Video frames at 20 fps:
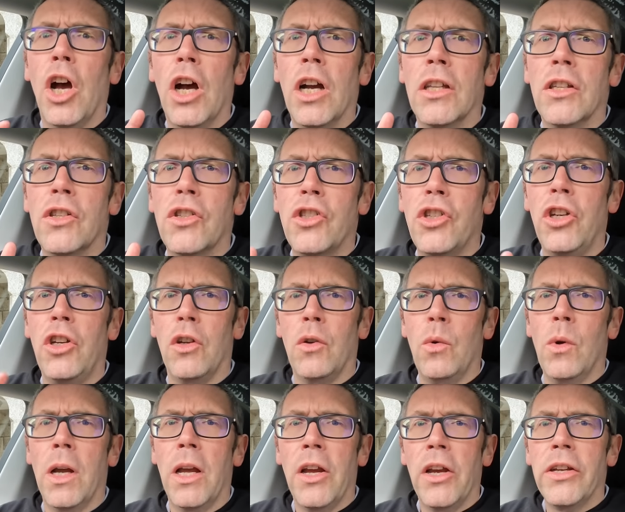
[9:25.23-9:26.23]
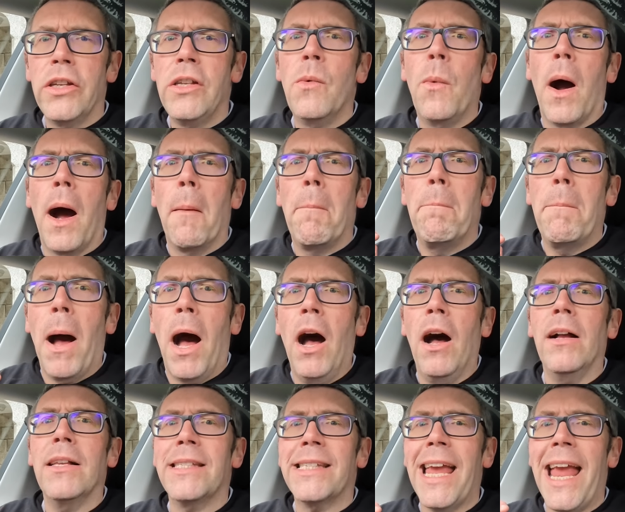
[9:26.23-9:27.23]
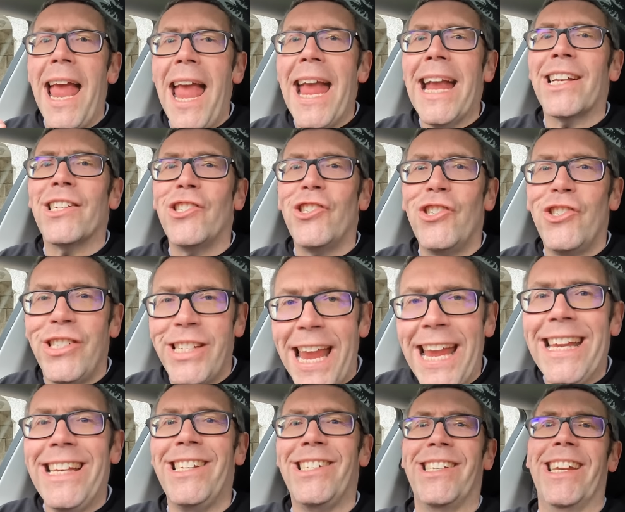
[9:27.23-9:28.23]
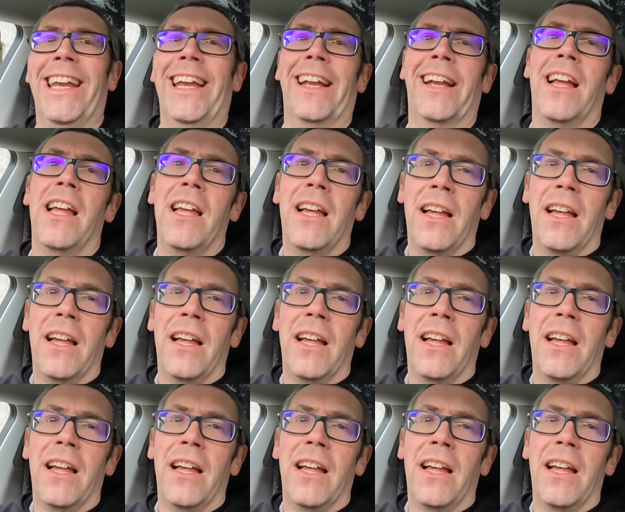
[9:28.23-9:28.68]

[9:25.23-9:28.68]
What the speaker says: and two, you are part exchanging